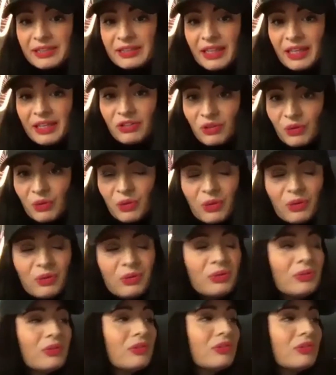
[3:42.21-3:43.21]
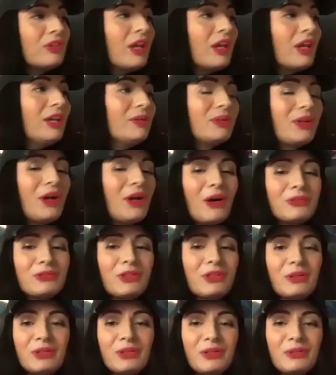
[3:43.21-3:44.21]
That's all. So, Karl,
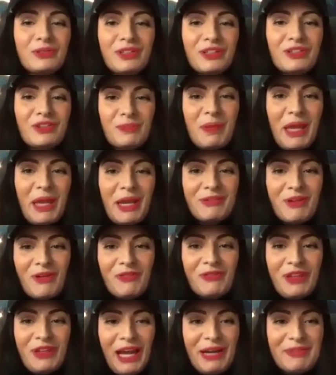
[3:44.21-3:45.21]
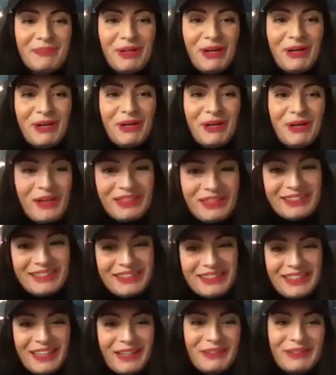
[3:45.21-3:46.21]
don't you disappear off camera while this
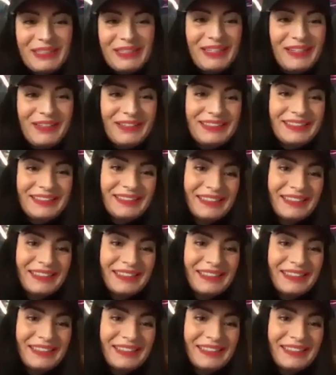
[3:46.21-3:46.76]
is going on.